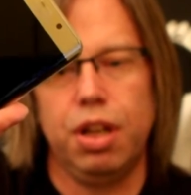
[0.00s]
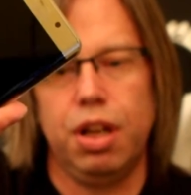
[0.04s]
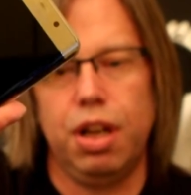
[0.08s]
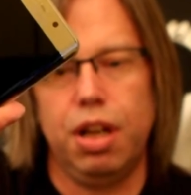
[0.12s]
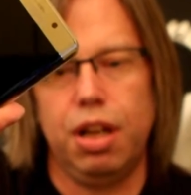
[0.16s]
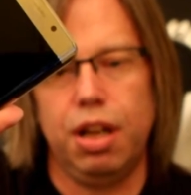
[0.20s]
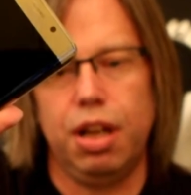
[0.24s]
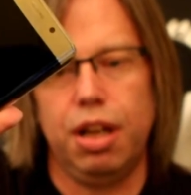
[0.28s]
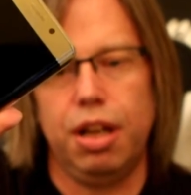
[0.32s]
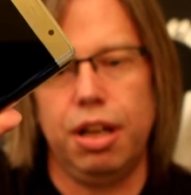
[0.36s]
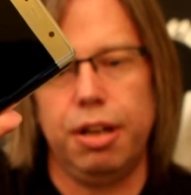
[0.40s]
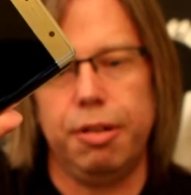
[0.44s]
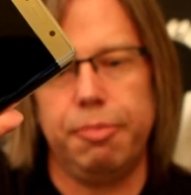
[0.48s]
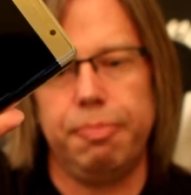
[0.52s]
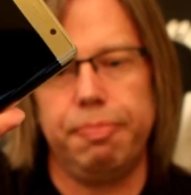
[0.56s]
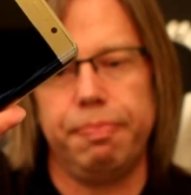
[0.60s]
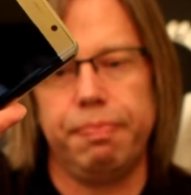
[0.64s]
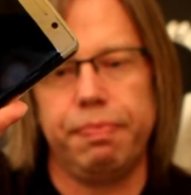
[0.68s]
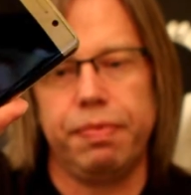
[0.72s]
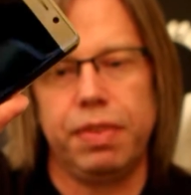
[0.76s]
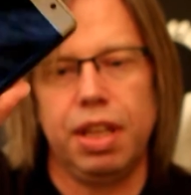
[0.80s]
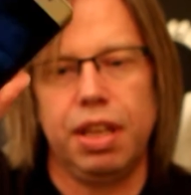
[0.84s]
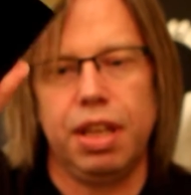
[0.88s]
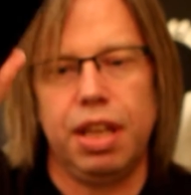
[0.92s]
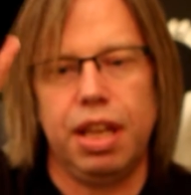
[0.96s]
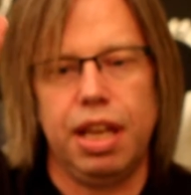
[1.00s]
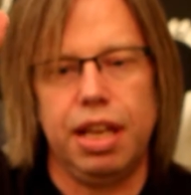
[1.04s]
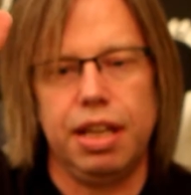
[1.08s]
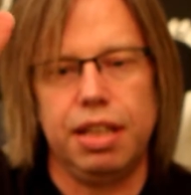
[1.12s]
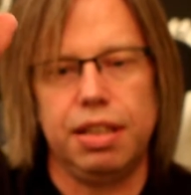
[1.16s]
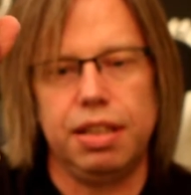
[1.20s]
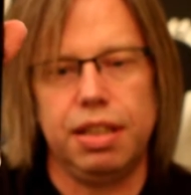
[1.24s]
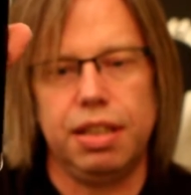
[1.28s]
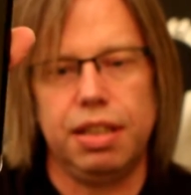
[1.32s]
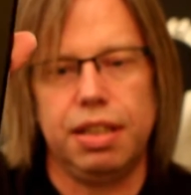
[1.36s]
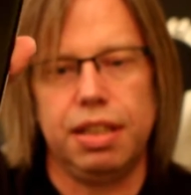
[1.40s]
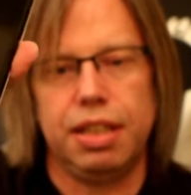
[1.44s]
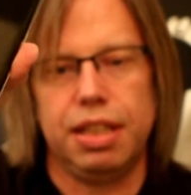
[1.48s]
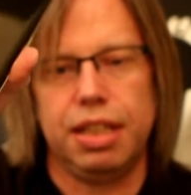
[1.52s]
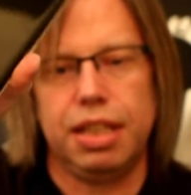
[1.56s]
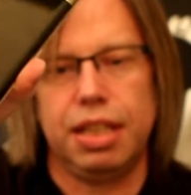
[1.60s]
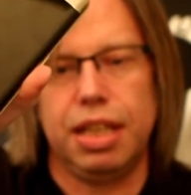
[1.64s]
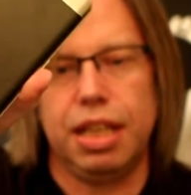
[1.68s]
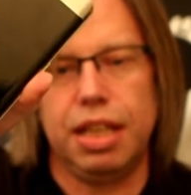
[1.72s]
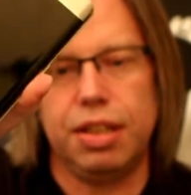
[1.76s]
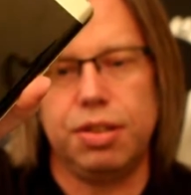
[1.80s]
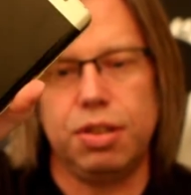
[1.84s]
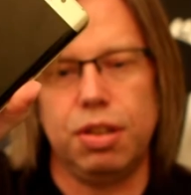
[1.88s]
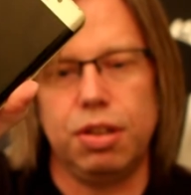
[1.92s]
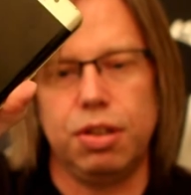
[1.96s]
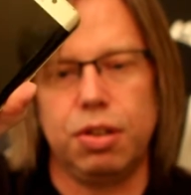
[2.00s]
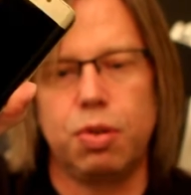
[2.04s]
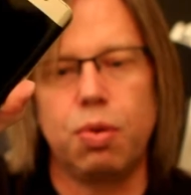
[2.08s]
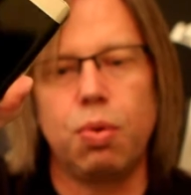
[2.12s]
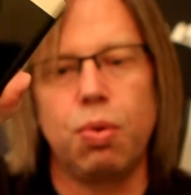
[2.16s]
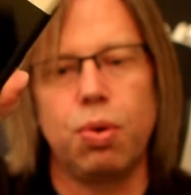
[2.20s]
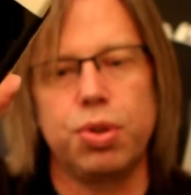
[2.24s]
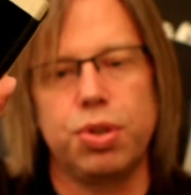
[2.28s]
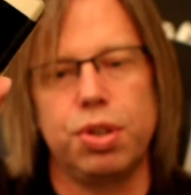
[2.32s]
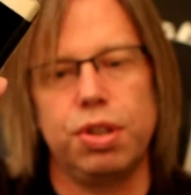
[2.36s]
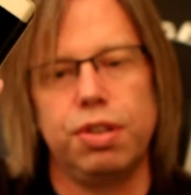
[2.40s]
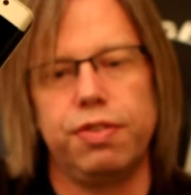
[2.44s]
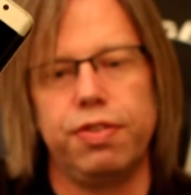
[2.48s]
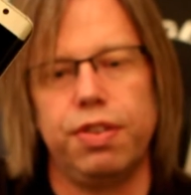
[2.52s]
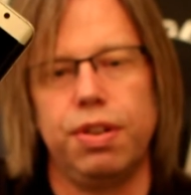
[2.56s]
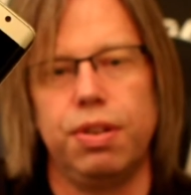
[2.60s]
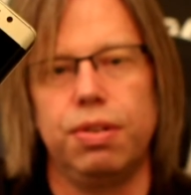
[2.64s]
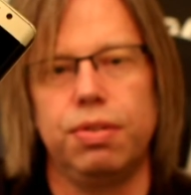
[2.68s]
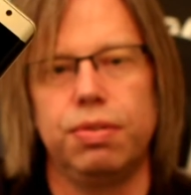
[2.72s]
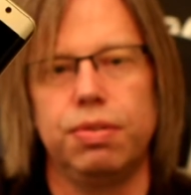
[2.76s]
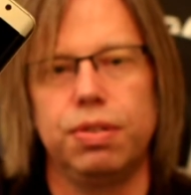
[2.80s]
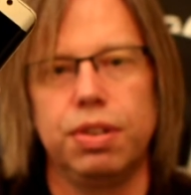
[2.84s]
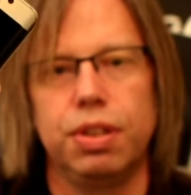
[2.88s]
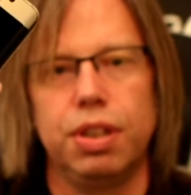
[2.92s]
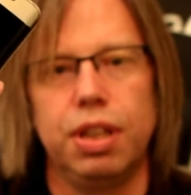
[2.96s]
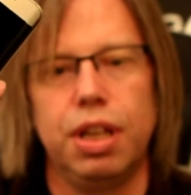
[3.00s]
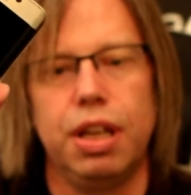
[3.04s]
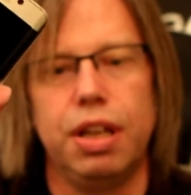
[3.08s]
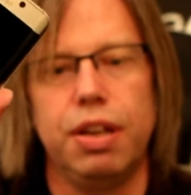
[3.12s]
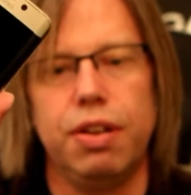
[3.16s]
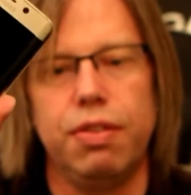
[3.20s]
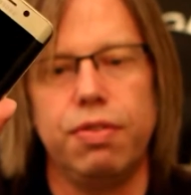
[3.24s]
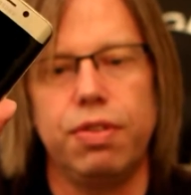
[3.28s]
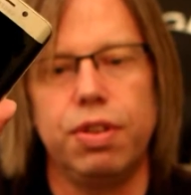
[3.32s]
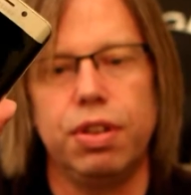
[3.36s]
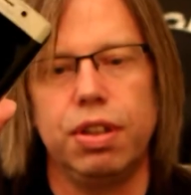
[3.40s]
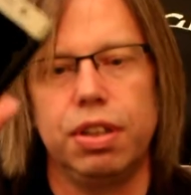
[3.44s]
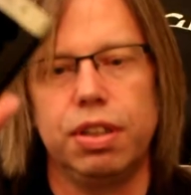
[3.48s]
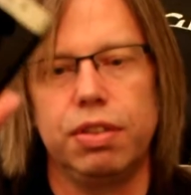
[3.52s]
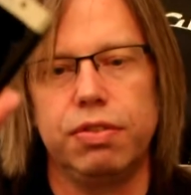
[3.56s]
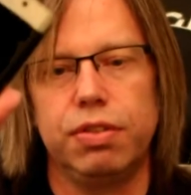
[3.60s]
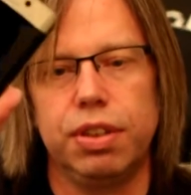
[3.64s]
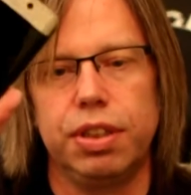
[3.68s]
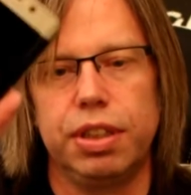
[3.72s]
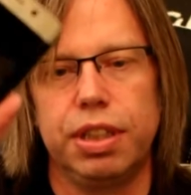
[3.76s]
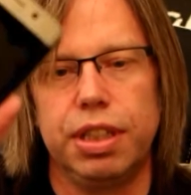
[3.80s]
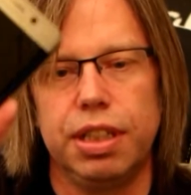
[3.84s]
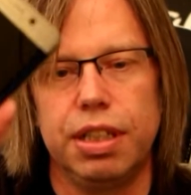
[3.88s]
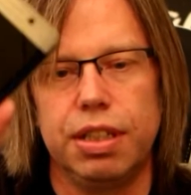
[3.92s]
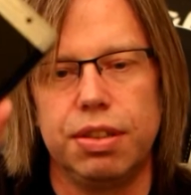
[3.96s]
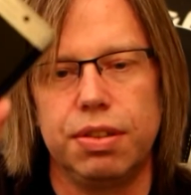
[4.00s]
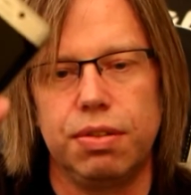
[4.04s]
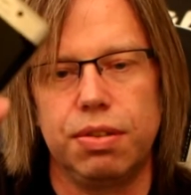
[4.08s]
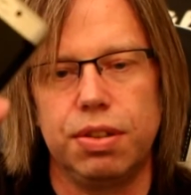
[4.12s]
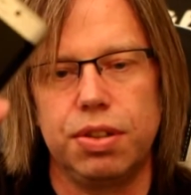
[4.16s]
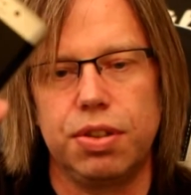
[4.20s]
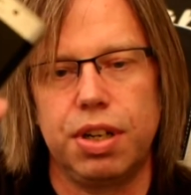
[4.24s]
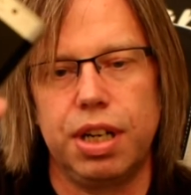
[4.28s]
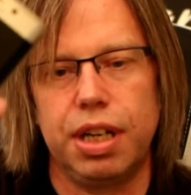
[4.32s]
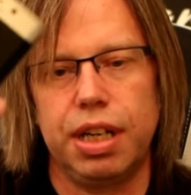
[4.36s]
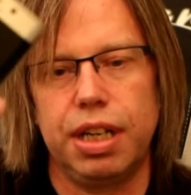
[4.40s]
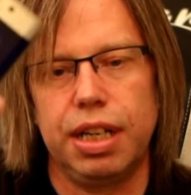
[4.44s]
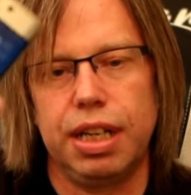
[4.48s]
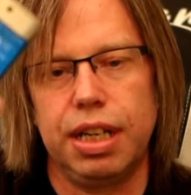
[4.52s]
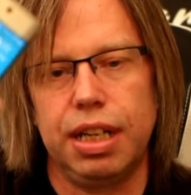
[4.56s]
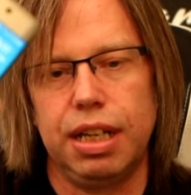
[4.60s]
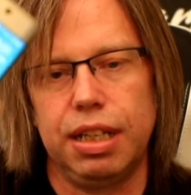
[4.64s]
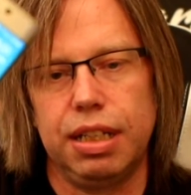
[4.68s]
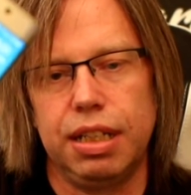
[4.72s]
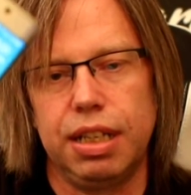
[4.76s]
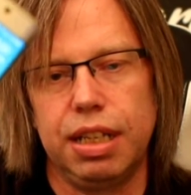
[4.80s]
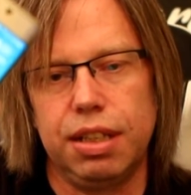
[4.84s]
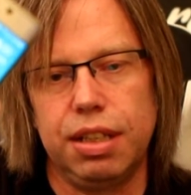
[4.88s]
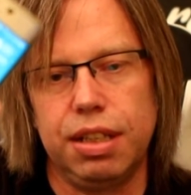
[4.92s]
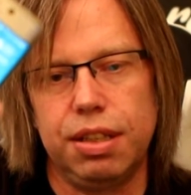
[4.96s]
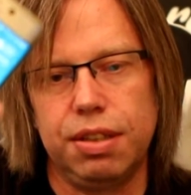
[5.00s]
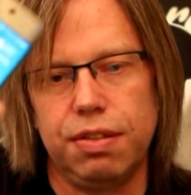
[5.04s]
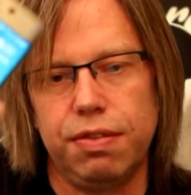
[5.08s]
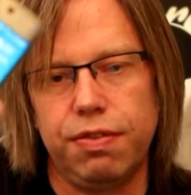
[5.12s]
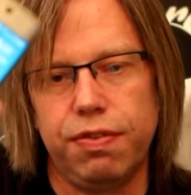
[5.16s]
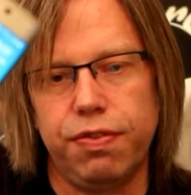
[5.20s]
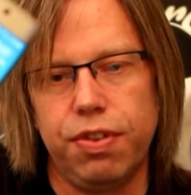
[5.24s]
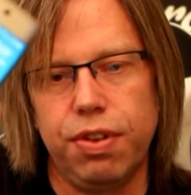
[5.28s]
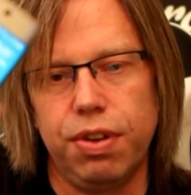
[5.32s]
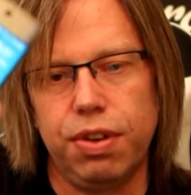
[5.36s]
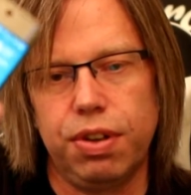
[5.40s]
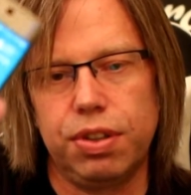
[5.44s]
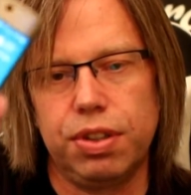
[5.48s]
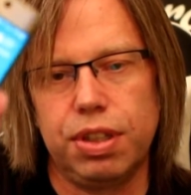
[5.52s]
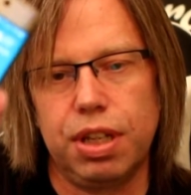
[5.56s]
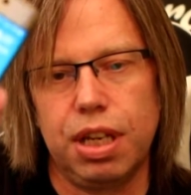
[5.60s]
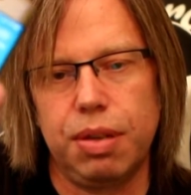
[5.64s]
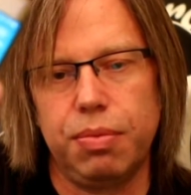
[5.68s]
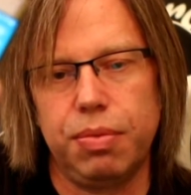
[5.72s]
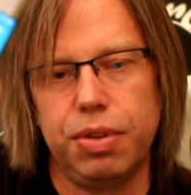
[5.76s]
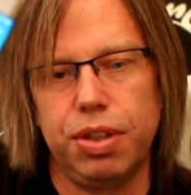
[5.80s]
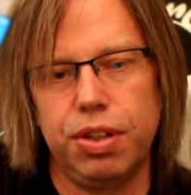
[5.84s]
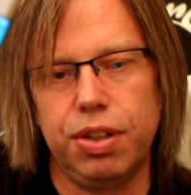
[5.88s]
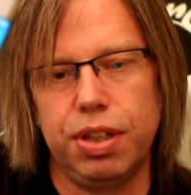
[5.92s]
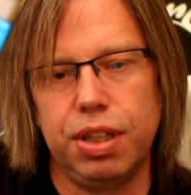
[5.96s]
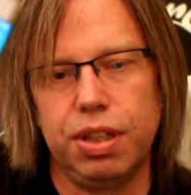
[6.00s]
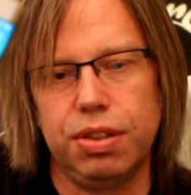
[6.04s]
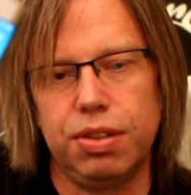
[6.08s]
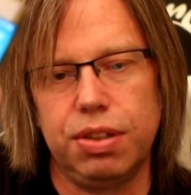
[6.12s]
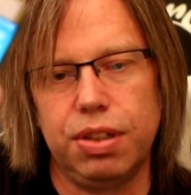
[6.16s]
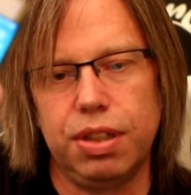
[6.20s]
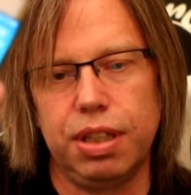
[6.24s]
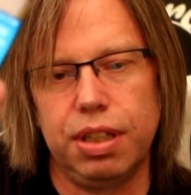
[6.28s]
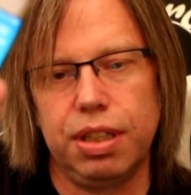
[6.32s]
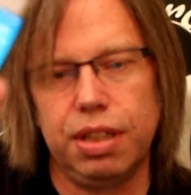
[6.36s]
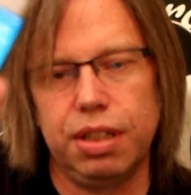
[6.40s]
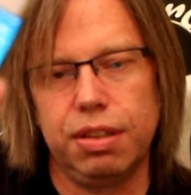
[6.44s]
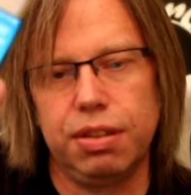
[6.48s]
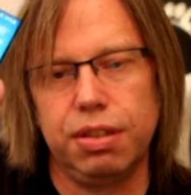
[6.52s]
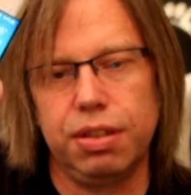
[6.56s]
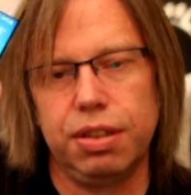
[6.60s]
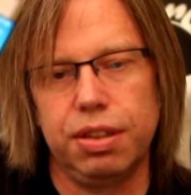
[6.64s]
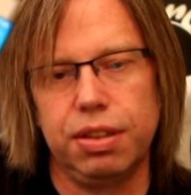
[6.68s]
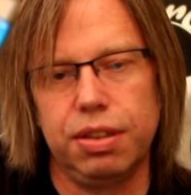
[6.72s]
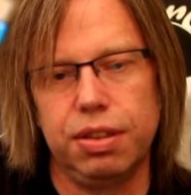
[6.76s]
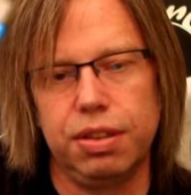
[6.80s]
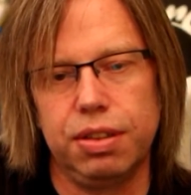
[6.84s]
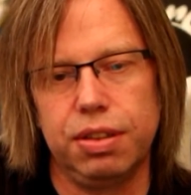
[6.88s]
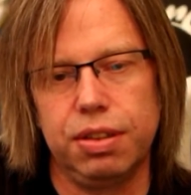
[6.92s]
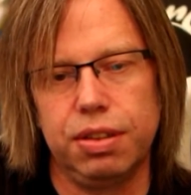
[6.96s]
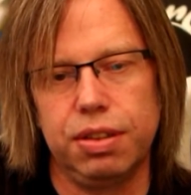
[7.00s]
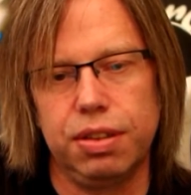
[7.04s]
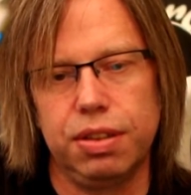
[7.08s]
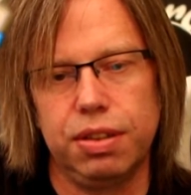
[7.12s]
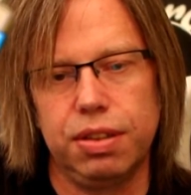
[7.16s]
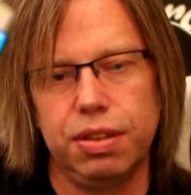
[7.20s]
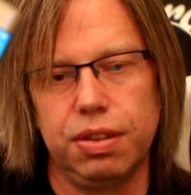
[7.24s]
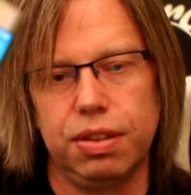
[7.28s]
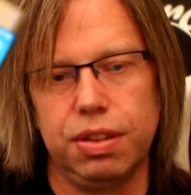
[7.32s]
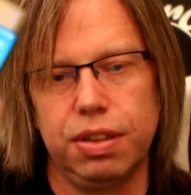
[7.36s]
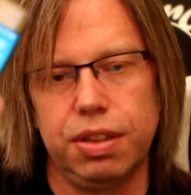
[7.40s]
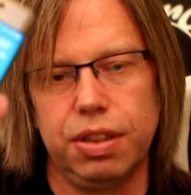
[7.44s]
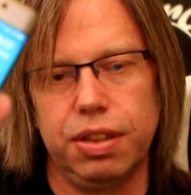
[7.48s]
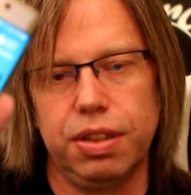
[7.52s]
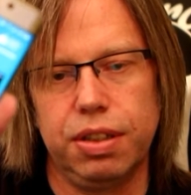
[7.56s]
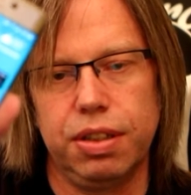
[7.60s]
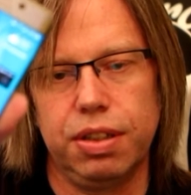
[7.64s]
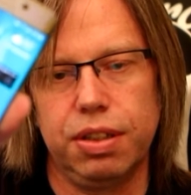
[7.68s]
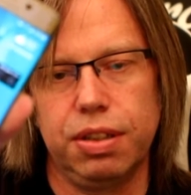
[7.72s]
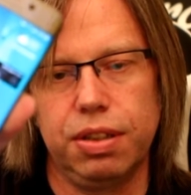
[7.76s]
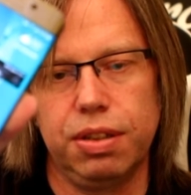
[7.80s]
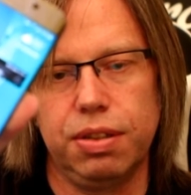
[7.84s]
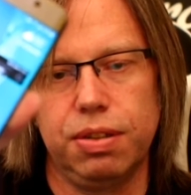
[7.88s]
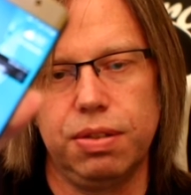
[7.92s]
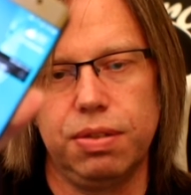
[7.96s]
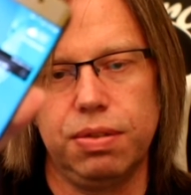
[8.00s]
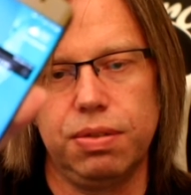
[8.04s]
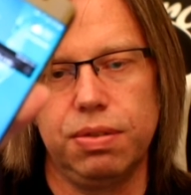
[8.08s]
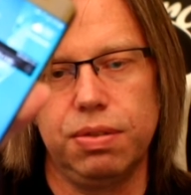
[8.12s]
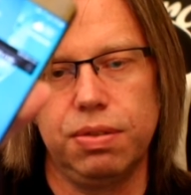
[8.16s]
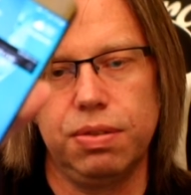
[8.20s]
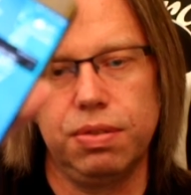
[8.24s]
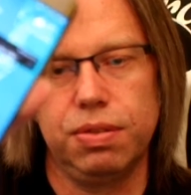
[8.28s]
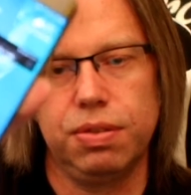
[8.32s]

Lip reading: And it's a gorgeous phone. It really, really is. I'm going to try and get this in focus so that way you can see it. There you go.